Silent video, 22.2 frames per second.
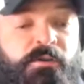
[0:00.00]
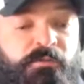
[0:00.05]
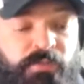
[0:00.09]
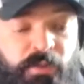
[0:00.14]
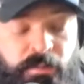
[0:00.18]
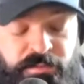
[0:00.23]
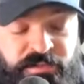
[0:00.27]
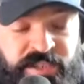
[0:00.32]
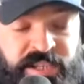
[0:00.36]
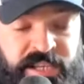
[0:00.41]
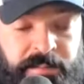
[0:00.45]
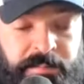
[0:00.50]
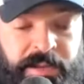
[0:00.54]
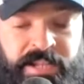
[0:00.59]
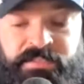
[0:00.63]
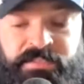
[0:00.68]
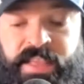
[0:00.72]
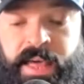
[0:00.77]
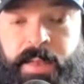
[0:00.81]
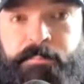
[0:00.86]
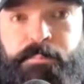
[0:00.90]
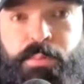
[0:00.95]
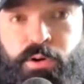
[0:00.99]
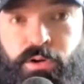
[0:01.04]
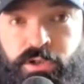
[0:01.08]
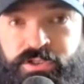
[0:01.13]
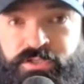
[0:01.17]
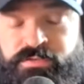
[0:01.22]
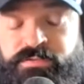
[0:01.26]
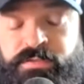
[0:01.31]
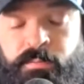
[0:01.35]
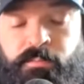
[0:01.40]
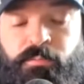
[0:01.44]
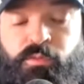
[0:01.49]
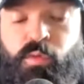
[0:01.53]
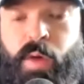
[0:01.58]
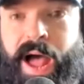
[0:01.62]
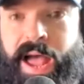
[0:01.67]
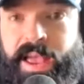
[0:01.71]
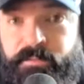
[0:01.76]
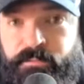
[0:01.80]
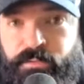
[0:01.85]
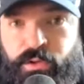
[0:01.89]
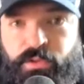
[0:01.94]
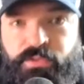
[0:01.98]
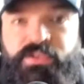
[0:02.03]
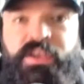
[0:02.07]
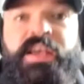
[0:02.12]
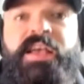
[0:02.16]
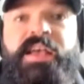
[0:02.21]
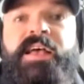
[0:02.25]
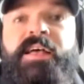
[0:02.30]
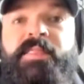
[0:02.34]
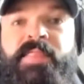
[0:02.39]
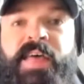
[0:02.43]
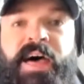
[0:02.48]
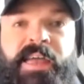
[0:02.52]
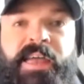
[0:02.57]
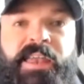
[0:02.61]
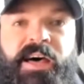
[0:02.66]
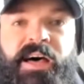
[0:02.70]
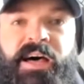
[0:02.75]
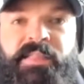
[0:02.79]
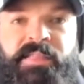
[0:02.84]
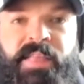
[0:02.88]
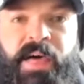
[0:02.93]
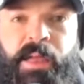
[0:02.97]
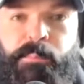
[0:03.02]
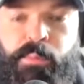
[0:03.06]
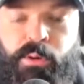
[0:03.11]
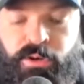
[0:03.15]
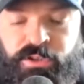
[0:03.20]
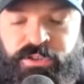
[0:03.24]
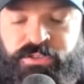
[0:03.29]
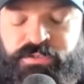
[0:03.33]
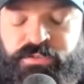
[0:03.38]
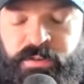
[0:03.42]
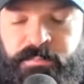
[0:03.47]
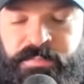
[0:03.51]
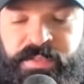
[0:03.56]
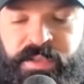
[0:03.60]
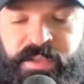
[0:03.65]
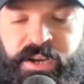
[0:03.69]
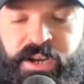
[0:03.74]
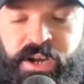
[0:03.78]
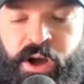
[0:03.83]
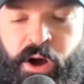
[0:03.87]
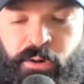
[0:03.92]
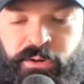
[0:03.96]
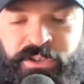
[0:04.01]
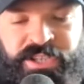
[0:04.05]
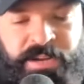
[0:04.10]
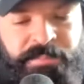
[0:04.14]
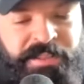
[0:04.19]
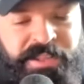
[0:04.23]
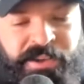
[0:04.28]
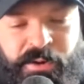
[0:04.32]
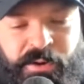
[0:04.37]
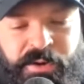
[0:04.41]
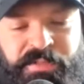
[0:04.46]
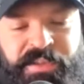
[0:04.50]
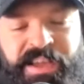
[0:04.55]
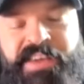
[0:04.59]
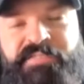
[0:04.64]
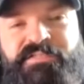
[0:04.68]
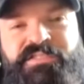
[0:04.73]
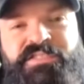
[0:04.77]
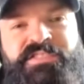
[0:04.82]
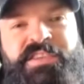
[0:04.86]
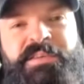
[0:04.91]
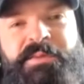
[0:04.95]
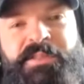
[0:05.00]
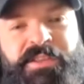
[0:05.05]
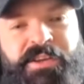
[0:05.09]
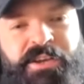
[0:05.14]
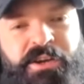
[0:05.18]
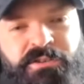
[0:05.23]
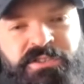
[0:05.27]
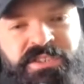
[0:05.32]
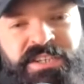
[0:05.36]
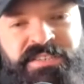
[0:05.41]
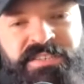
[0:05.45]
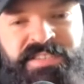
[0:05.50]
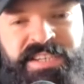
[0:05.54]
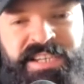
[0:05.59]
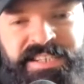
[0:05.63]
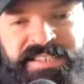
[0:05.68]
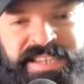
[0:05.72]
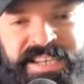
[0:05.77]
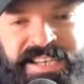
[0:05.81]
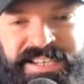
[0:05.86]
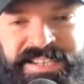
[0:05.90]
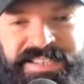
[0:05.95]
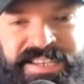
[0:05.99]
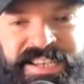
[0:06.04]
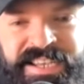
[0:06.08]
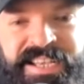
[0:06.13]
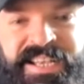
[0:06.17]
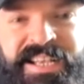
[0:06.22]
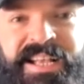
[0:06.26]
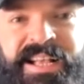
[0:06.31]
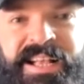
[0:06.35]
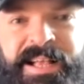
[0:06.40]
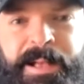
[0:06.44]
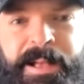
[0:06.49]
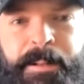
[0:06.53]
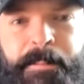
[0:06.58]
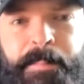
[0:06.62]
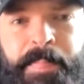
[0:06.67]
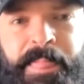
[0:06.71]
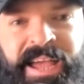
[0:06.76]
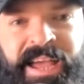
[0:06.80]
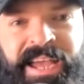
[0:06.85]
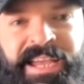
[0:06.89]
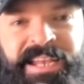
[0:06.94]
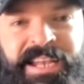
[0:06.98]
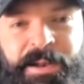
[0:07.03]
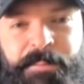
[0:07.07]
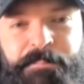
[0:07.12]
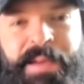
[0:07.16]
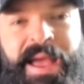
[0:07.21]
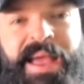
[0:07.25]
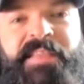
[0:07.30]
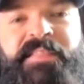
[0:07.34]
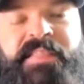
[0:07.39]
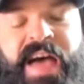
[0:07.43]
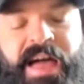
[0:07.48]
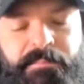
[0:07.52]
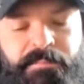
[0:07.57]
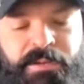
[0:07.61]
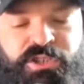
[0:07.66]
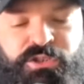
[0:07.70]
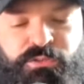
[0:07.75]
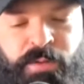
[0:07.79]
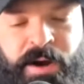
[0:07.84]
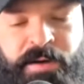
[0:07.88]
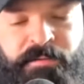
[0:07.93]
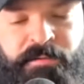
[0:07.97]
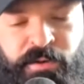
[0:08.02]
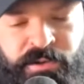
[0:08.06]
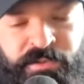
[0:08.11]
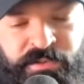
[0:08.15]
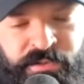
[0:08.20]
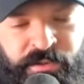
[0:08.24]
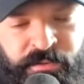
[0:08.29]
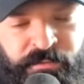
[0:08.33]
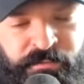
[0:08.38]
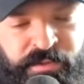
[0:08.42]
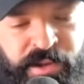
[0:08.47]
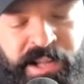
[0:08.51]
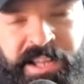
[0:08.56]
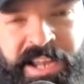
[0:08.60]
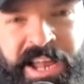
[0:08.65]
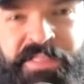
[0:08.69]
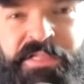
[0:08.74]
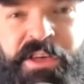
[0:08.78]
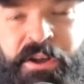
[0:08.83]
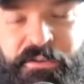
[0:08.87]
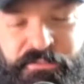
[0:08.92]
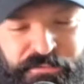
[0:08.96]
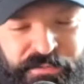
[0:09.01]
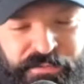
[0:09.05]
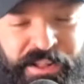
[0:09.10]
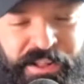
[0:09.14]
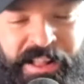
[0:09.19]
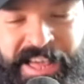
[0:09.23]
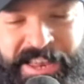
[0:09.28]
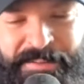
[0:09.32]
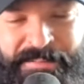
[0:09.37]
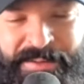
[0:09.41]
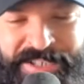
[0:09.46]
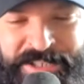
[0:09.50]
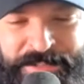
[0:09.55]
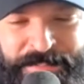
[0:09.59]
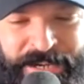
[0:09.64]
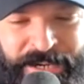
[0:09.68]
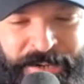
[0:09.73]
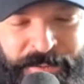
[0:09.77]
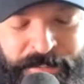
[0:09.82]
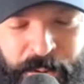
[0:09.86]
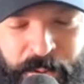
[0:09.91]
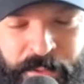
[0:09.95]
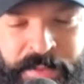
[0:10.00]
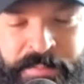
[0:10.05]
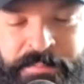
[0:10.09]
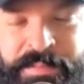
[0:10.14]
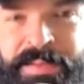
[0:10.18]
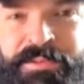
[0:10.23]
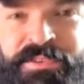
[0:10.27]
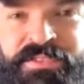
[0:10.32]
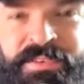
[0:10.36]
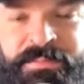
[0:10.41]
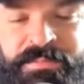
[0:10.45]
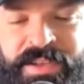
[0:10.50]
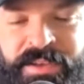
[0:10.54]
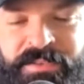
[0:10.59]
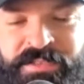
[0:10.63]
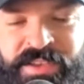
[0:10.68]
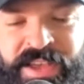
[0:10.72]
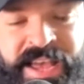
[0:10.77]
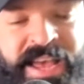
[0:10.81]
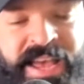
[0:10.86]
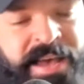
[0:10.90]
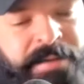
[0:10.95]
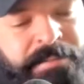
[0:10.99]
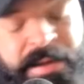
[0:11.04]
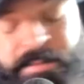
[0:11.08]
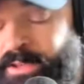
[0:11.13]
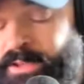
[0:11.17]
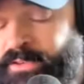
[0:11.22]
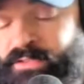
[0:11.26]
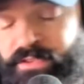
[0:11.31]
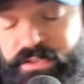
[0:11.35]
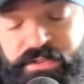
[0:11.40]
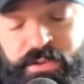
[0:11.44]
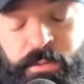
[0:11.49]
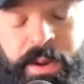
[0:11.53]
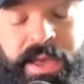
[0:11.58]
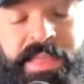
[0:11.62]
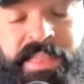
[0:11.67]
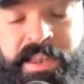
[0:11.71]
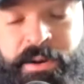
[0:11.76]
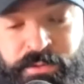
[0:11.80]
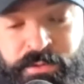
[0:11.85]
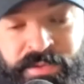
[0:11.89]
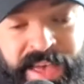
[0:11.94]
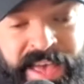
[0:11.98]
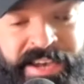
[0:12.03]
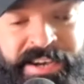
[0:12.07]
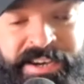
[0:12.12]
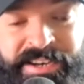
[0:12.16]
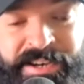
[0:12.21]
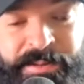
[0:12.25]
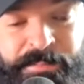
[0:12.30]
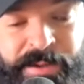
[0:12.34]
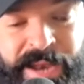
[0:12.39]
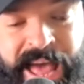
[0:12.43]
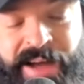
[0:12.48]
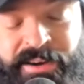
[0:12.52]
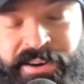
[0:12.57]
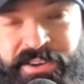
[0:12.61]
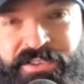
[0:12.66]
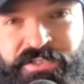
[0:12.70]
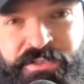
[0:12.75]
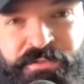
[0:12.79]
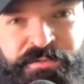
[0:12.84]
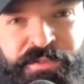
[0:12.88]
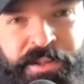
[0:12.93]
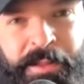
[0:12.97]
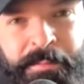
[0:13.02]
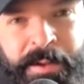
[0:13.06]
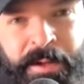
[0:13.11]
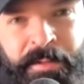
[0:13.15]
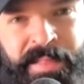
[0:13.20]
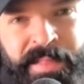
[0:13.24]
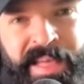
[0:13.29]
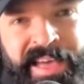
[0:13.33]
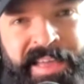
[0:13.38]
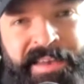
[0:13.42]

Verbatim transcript: from teammates, that push from rivals, that uh, that push from the coach. I mean, the only thing I have to say about the coach is he didn't he didn't pay that much reverence to Phil, and I thought Phil had a much bigger role than maybe sometimes, and maybe there's just the way that it was edited. But how did you feel about